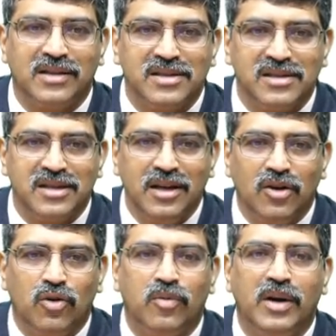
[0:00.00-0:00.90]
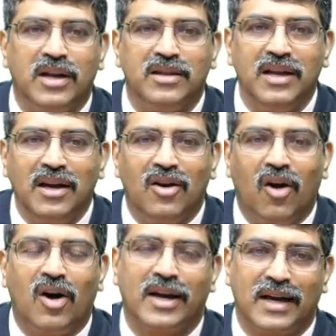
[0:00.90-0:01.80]
This is the lumen in the
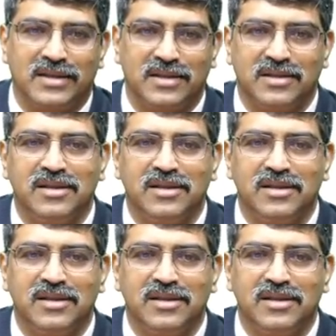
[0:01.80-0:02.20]
long axis.